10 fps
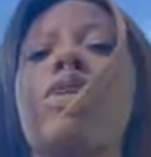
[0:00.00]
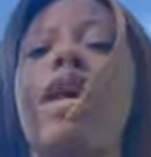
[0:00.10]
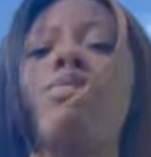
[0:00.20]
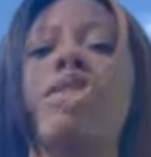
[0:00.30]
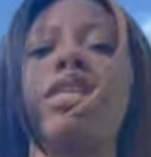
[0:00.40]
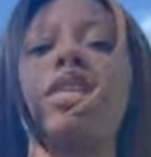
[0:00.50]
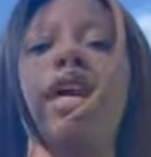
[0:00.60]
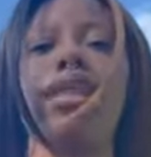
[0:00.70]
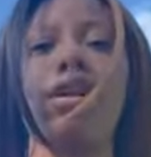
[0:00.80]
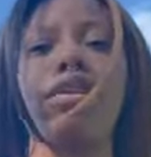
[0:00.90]
I'm sending
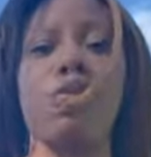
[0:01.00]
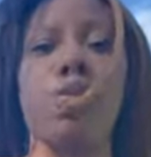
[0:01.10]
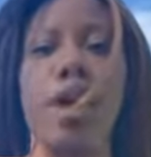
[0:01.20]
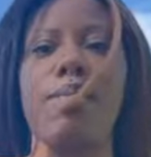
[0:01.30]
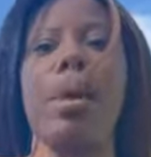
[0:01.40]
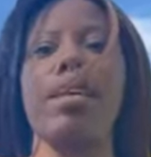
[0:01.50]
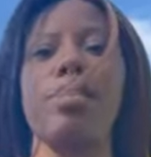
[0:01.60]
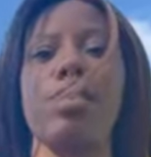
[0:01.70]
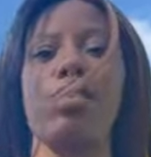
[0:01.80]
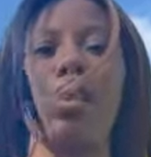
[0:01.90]
that love right back
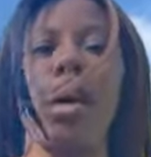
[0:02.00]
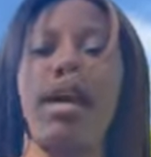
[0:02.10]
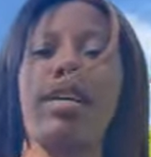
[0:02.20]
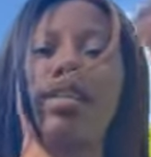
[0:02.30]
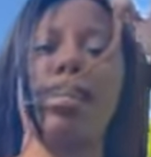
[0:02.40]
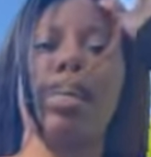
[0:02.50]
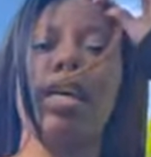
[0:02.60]
to you guys.